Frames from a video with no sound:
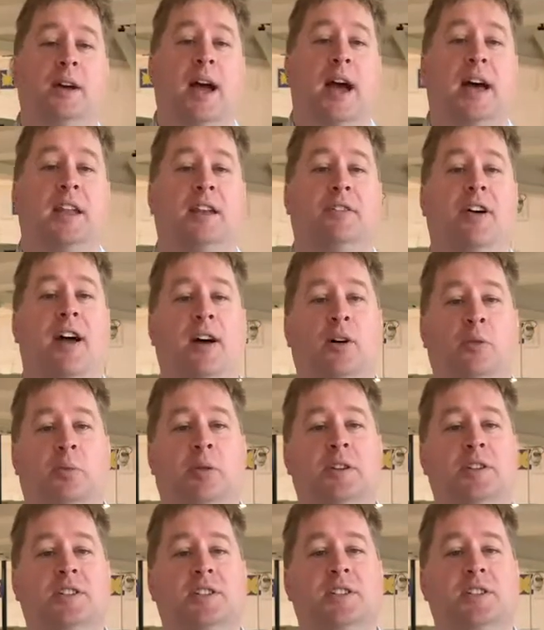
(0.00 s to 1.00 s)
and of
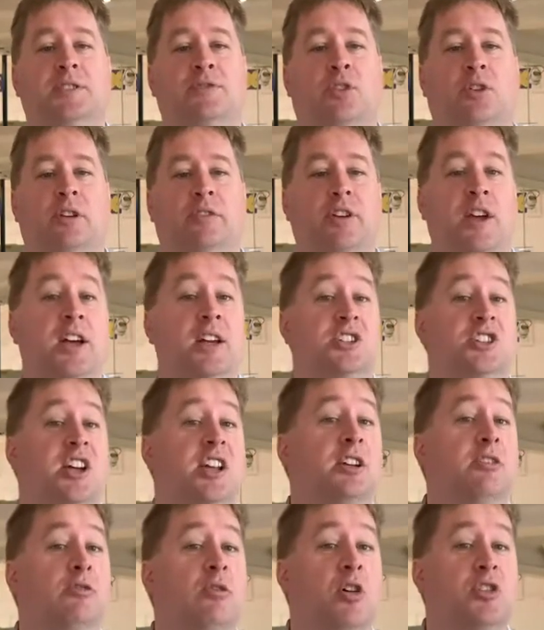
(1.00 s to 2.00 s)
helplessness, full of
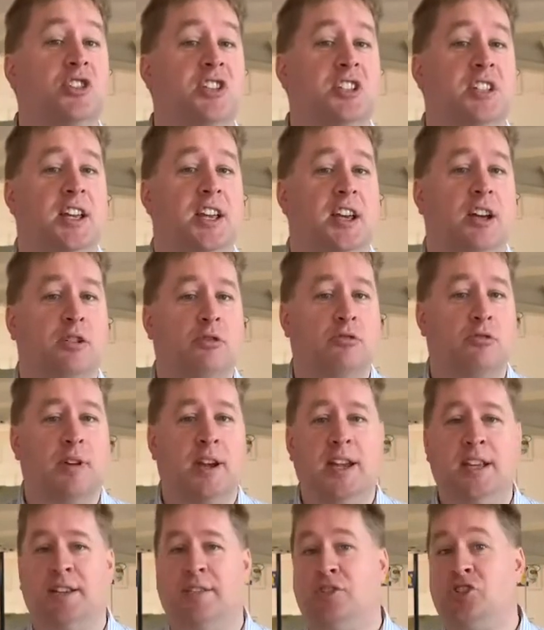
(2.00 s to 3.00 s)
generosity and
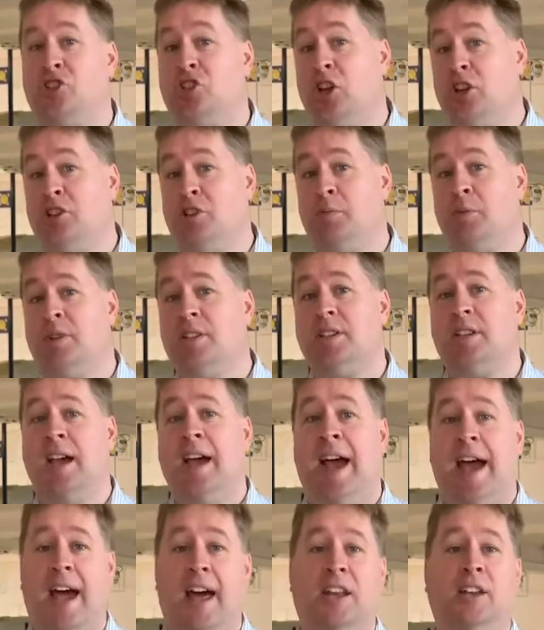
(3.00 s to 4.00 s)
greed, of judgment
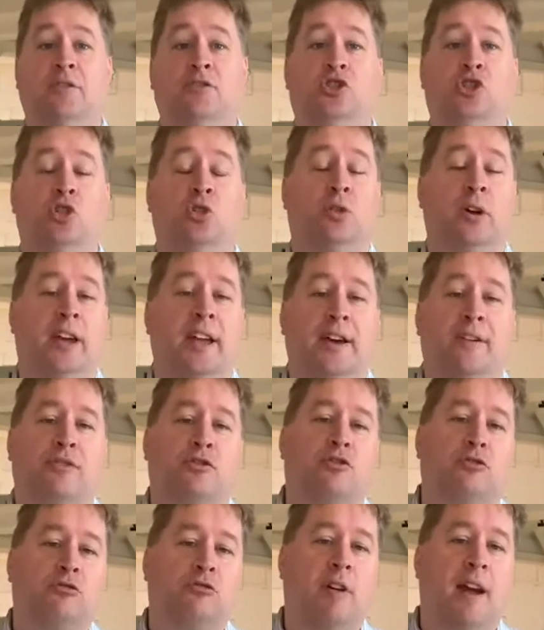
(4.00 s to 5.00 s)
and of joy, of
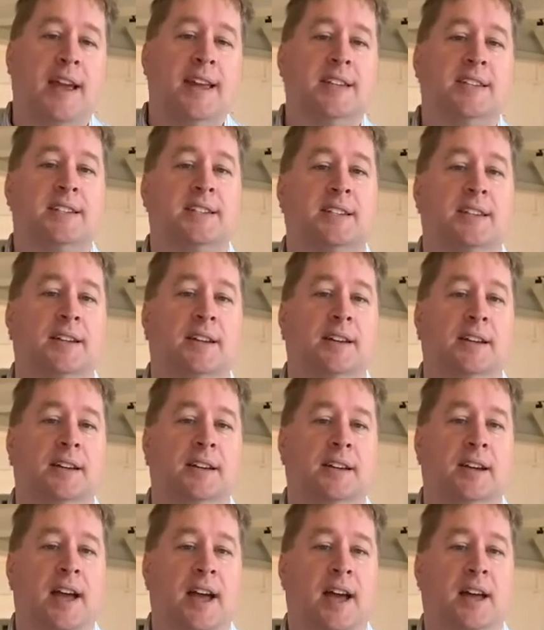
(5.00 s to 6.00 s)
grace
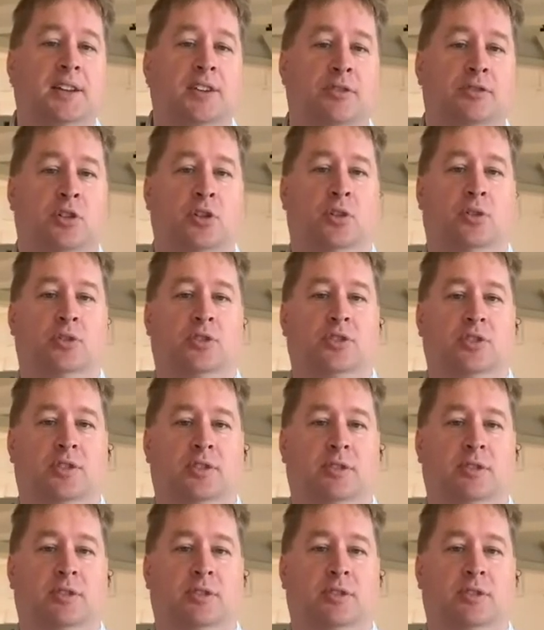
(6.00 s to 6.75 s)
and of God.